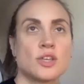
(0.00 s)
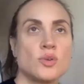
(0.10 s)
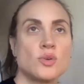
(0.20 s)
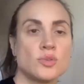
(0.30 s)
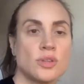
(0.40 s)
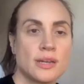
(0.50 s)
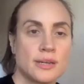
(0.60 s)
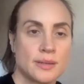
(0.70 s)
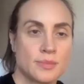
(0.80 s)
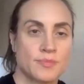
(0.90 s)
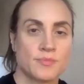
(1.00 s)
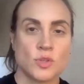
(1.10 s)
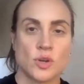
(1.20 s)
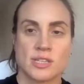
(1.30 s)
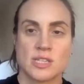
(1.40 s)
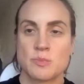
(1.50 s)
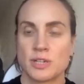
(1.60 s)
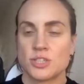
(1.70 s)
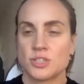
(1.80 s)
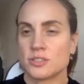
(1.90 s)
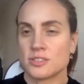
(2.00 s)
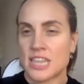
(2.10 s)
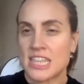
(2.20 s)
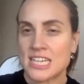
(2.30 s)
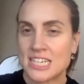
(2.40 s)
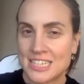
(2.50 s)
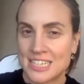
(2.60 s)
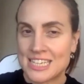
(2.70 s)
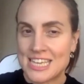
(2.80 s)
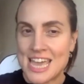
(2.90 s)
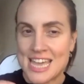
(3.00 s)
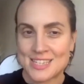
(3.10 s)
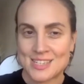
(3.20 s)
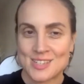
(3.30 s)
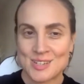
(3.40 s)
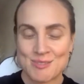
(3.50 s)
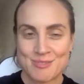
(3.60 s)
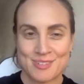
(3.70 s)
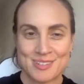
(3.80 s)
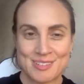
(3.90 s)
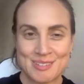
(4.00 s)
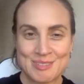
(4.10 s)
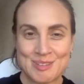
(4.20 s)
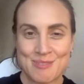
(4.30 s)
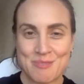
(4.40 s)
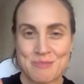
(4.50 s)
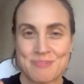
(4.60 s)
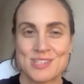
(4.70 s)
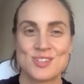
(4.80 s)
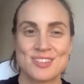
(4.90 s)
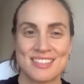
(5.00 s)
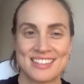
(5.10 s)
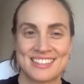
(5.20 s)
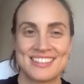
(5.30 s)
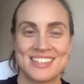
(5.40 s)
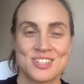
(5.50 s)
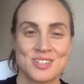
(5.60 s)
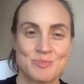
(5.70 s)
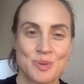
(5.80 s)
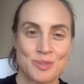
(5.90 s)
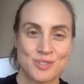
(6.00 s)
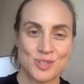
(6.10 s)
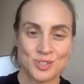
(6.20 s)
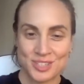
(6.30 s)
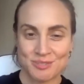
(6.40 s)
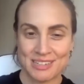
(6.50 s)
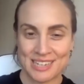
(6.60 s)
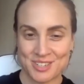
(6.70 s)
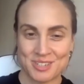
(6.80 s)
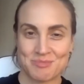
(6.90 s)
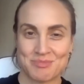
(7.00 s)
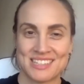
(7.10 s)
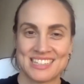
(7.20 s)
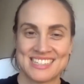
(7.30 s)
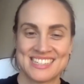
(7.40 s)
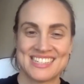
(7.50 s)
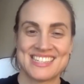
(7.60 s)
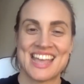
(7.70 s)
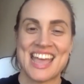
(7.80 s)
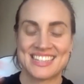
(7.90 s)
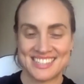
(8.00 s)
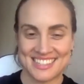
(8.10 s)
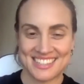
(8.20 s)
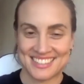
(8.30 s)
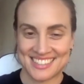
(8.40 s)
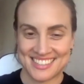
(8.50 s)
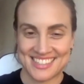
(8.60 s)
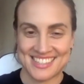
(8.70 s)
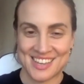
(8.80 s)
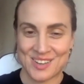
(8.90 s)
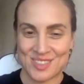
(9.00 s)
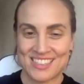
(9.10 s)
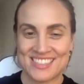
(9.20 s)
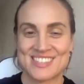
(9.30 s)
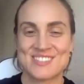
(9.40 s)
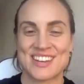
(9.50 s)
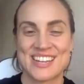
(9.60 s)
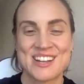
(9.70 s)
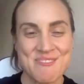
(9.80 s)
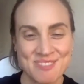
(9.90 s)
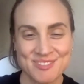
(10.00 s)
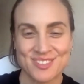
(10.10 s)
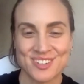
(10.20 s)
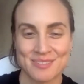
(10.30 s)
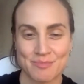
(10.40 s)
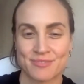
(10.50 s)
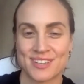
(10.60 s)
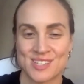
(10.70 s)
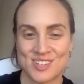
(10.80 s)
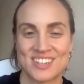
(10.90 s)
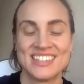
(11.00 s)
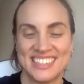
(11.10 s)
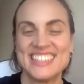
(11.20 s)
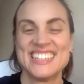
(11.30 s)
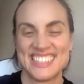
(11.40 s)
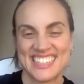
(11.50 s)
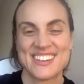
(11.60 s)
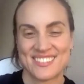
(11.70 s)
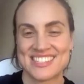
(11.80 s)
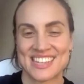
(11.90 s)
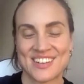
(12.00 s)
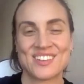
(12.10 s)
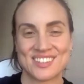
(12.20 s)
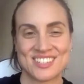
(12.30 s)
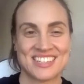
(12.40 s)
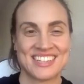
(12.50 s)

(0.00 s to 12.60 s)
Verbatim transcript: you um, you're a special, I think, case of a, uh, of a professor that teaches both social relationships classes and statistics. I don't think this is very common for a professor or psychologist. Probably